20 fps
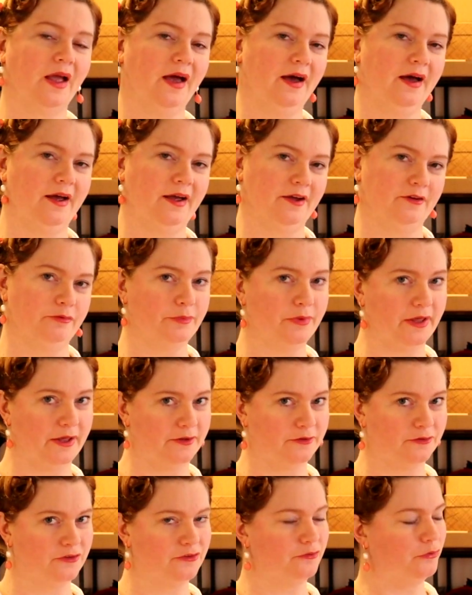I have
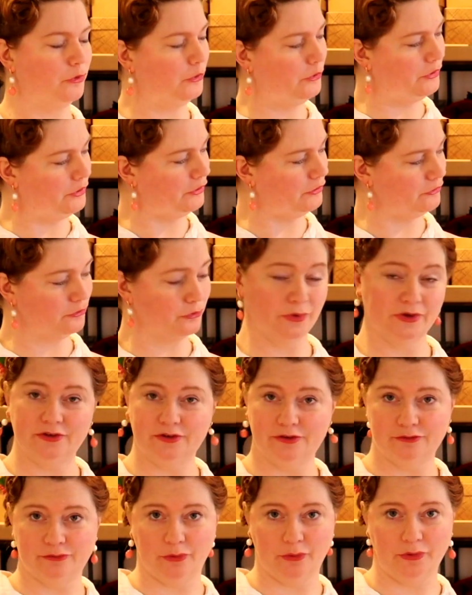plans for
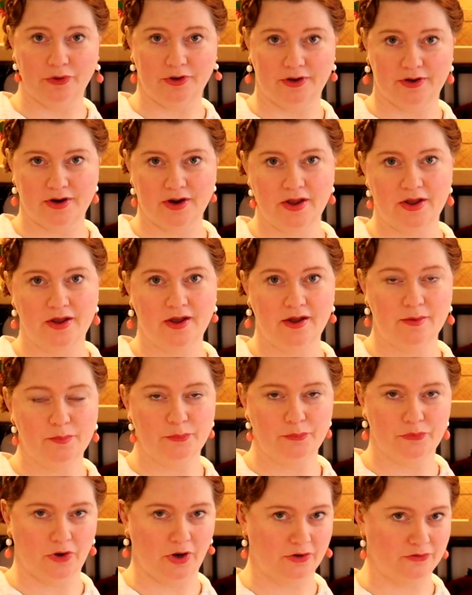24
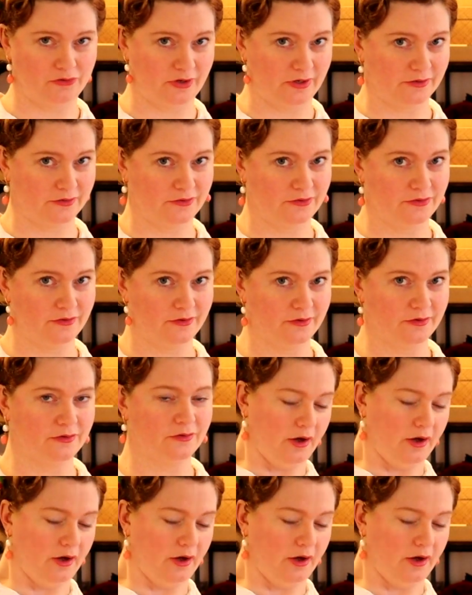projects,